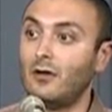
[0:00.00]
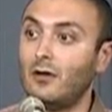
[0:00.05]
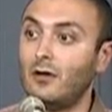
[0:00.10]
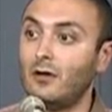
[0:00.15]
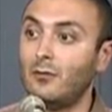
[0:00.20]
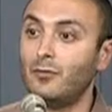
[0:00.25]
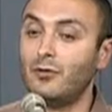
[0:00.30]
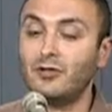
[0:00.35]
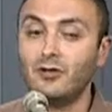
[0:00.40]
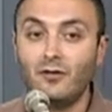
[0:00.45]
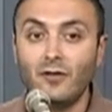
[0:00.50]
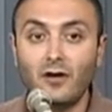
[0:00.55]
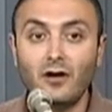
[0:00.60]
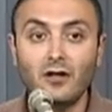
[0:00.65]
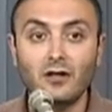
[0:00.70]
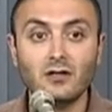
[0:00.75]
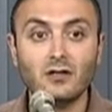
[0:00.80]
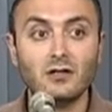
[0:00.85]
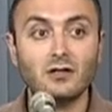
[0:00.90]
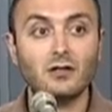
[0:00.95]

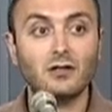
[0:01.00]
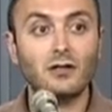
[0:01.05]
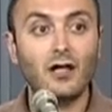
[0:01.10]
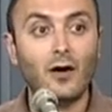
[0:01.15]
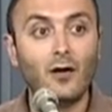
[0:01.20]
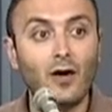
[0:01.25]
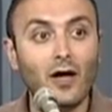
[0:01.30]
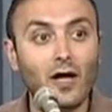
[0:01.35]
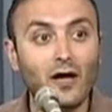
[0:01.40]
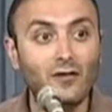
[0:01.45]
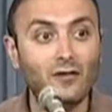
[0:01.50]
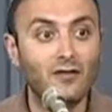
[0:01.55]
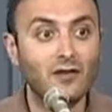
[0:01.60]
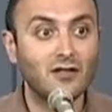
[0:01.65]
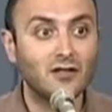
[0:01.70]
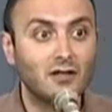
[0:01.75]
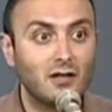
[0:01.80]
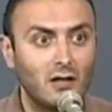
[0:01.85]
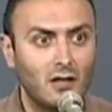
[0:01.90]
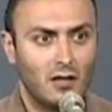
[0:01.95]
Perseverance. Now I have
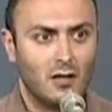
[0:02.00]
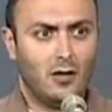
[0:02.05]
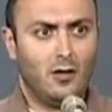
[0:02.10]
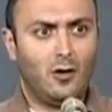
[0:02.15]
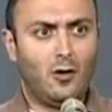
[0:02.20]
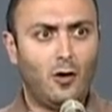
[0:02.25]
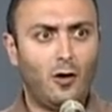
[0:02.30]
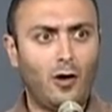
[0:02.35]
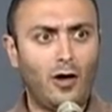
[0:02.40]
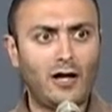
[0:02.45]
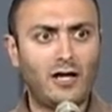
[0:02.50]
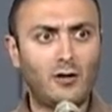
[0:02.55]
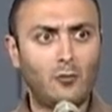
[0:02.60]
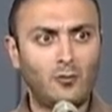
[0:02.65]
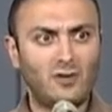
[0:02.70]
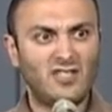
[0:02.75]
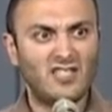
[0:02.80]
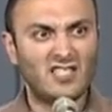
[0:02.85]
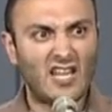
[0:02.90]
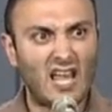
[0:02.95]
this, oh, I can
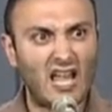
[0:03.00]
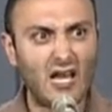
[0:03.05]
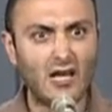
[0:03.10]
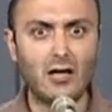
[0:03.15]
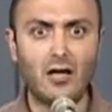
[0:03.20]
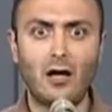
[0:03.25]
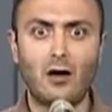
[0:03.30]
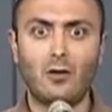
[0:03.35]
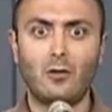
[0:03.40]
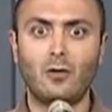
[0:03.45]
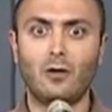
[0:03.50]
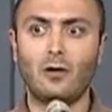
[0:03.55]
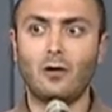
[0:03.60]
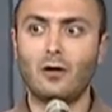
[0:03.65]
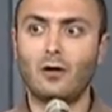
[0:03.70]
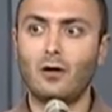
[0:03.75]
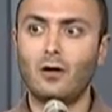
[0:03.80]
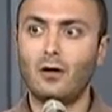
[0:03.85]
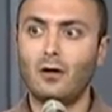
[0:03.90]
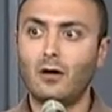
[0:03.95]
withstand now.
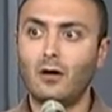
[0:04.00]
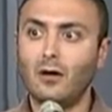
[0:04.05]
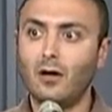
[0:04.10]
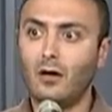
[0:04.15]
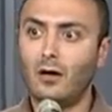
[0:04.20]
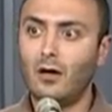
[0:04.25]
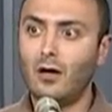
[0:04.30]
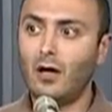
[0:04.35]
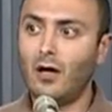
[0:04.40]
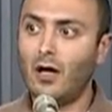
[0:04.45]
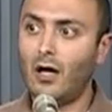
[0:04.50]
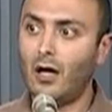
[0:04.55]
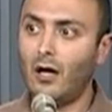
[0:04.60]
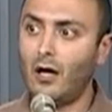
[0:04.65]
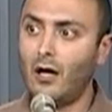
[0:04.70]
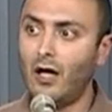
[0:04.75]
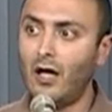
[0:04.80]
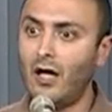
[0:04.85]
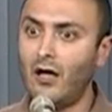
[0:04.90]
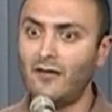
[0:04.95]

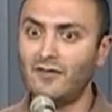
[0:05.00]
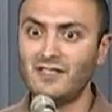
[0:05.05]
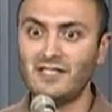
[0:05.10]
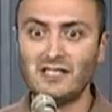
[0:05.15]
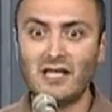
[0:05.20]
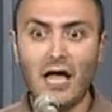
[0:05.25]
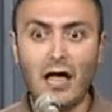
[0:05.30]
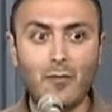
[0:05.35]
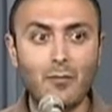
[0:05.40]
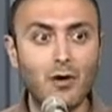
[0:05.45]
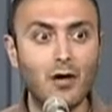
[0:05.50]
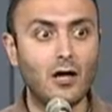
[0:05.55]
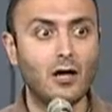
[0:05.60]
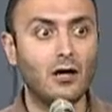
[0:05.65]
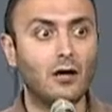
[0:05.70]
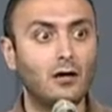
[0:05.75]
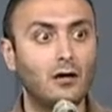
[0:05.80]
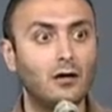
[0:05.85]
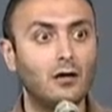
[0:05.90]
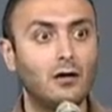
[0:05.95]
I have stamina,
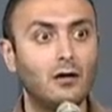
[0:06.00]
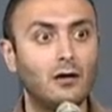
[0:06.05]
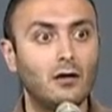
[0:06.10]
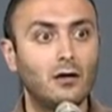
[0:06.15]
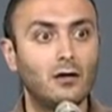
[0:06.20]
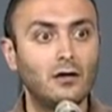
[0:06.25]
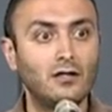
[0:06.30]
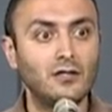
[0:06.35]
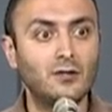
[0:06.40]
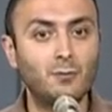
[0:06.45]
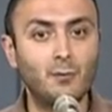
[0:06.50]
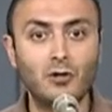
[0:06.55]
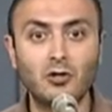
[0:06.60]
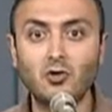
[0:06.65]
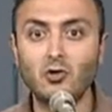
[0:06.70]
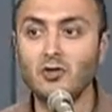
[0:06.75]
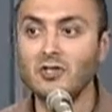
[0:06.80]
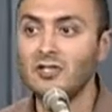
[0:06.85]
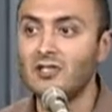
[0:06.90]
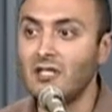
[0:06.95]

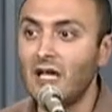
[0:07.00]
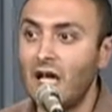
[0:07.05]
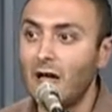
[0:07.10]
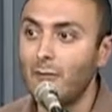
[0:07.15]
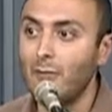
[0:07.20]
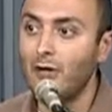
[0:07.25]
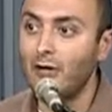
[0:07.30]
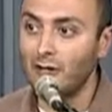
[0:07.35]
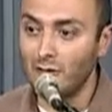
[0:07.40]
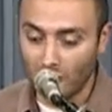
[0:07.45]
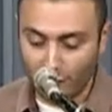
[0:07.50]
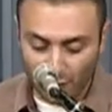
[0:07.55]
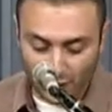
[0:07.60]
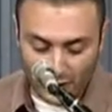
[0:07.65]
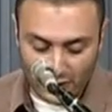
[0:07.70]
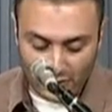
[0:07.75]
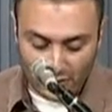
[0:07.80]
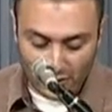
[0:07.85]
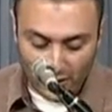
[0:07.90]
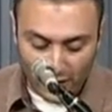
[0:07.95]
spiritual stamina to
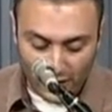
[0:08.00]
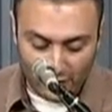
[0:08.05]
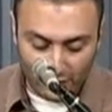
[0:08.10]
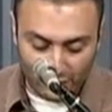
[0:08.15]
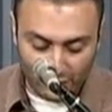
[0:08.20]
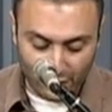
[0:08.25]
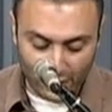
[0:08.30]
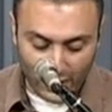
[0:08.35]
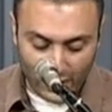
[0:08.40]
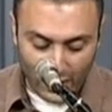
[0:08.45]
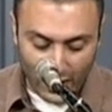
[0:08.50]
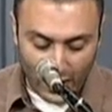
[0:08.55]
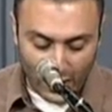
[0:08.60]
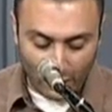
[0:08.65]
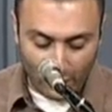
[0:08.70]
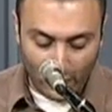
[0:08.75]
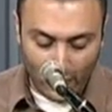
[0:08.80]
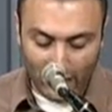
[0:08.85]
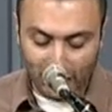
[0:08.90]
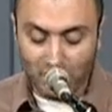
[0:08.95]
face life. I
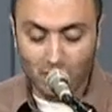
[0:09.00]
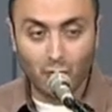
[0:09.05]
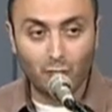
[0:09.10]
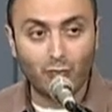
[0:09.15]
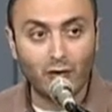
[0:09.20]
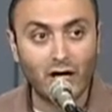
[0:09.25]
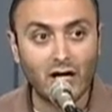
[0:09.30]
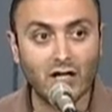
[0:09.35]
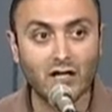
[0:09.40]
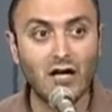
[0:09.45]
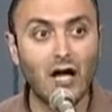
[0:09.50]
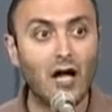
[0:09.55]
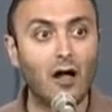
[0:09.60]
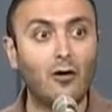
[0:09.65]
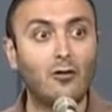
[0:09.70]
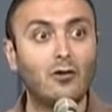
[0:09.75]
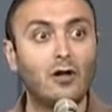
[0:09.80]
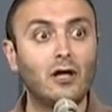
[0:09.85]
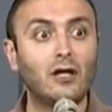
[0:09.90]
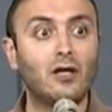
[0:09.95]
don't have to break
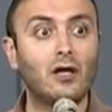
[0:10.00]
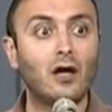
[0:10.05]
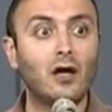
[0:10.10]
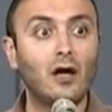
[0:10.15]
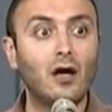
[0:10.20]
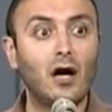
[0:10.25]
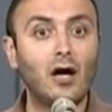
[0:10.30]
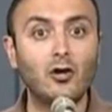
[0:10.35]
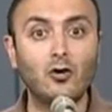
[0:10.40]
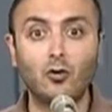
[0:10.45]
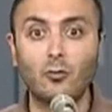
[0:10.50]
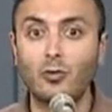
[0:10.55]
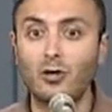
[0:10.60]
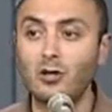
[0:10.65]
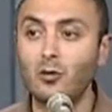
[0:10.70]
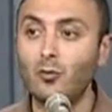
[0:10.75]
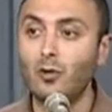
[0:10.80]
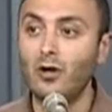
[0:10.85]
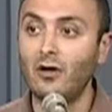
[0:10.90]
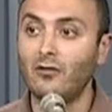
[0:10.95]
down like I normally
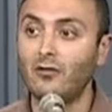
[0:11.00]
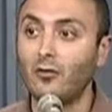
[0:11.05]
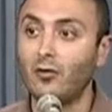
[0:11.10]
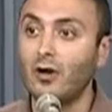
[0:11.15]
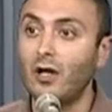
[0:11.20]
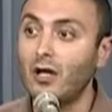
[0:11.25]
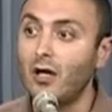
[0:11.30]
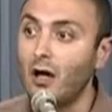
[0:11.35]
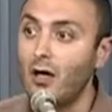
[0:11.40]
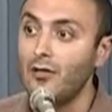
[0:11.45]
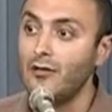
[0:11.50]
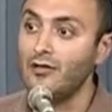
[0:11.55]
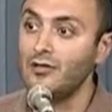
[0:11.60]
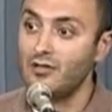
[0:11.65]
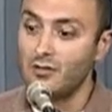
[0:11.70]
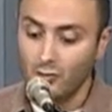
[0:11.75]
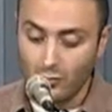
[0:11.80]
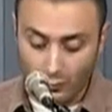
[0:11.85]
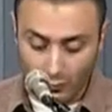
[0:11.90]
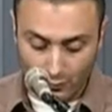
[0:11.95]
would have or like others
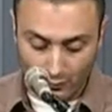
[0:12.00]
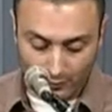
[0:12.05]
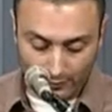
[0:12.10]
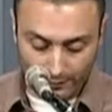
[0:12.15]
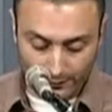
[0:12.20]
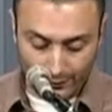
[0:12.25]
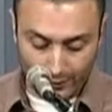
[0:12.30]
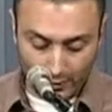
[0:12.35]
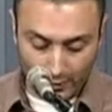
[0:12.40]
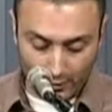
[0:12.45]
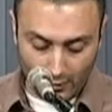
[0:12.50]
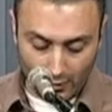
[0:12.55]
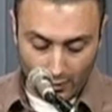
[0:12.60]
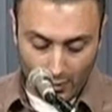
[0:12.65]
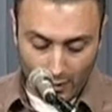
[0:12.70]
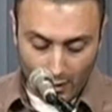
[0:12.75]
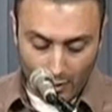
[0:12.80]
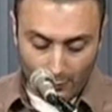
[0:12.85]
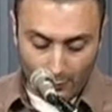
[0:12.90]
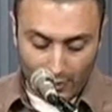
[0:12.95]
do.
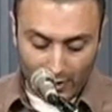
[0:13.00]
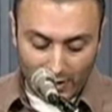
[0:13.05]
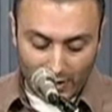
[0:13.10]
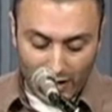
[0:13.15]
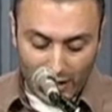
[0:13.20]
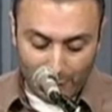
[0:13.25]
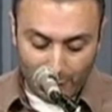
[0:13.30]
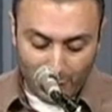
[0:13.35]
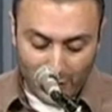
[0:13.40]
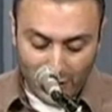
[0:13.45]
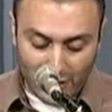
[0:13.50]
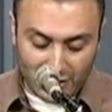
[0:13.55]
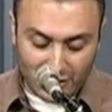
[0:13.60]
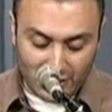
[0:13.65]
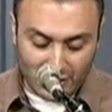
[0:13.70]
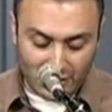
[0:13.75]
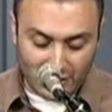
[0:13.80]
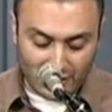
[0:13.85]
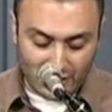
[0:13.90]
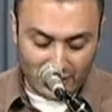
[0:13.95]
But let
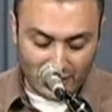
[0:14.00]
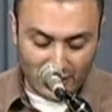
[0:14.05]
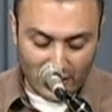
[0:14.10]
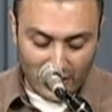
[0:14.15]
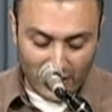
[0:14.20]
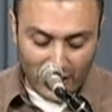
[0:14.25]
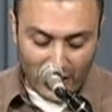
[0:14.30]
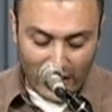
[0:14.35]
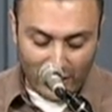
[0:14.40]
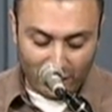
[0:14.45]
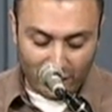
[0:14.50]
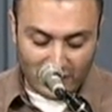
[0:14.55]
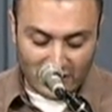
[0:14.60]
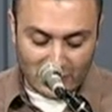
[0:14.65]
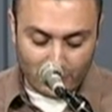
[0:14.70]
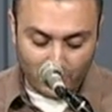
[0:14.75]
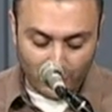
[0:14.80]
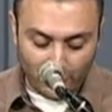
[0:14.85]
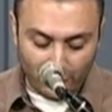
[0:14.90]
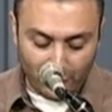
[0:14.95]
patience have its
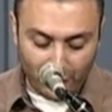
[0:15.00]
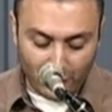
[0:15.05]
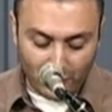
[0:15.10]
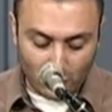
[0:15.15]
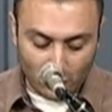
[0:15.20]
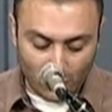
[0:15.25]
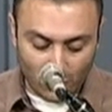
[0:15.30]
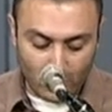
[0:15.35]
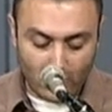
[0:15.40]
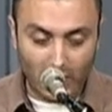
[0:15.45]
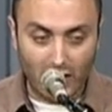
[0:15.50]
perfect work.